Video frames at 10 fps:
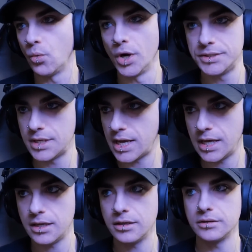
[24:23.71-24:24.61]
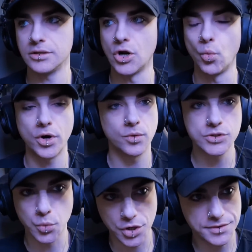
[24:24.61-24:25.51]
what day, what it
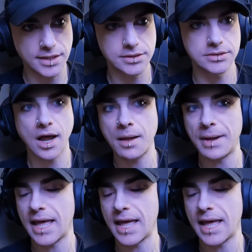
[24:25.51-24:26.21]
was worth at the time.